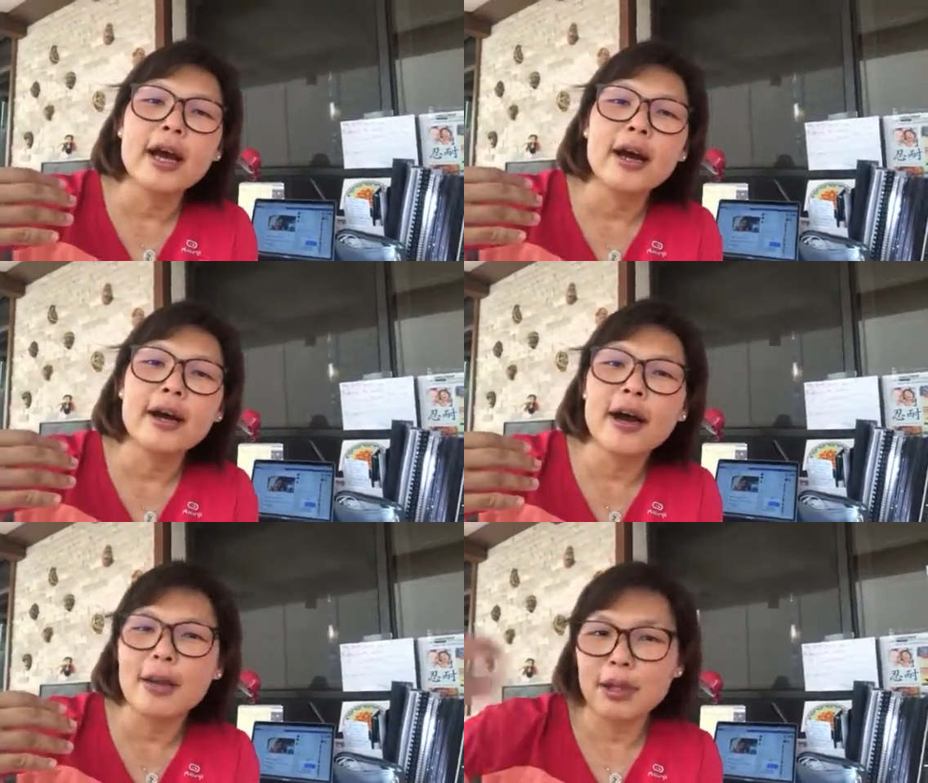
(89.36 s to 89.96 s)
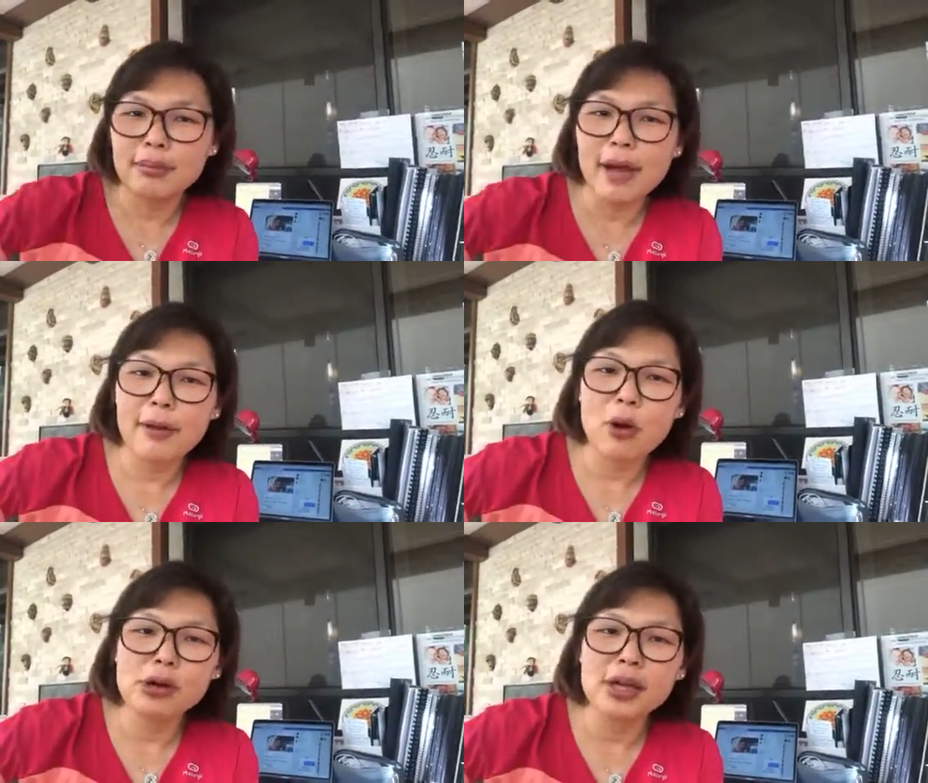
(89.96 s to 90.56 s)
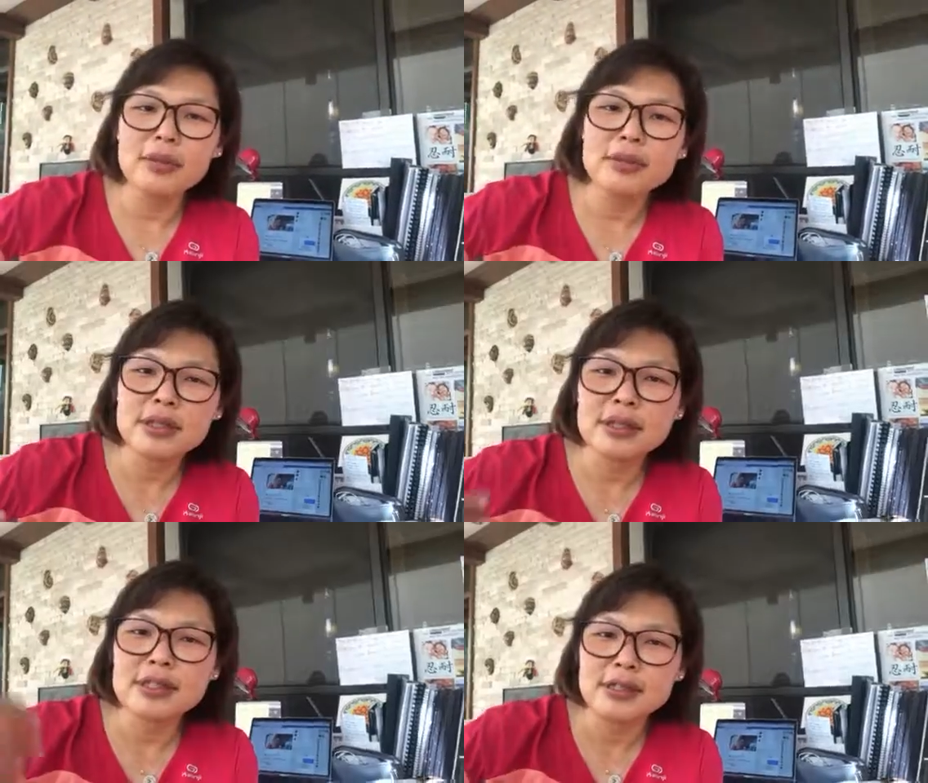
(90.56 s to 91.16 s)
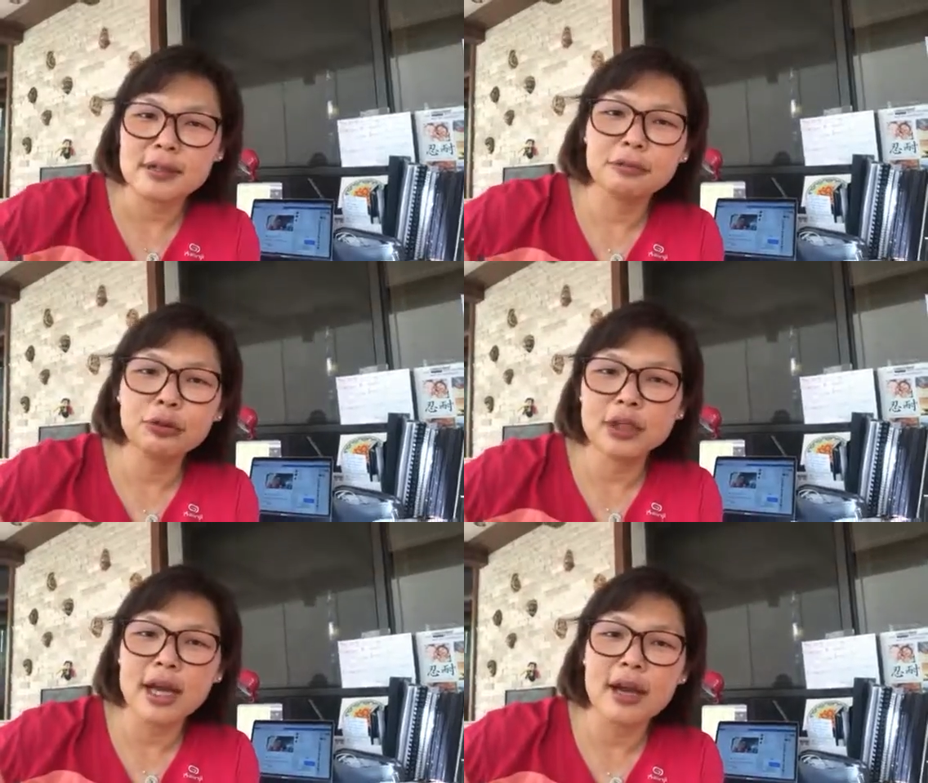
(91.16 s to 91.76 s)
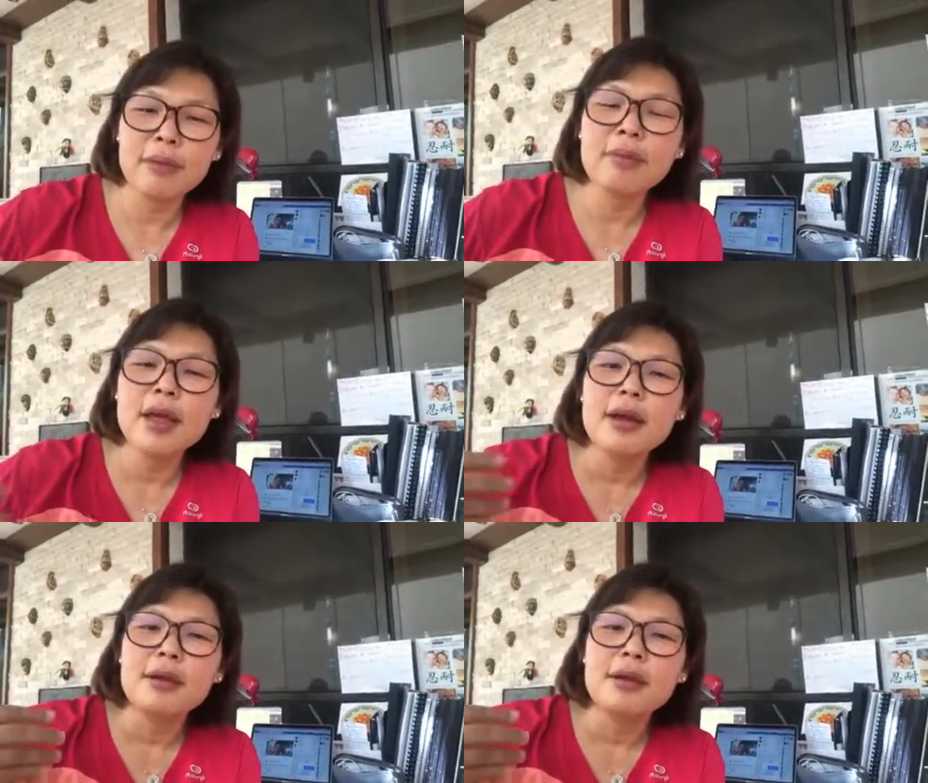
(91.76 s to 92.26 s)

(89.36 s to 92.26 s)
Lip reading: I mean, my online business is a full-time,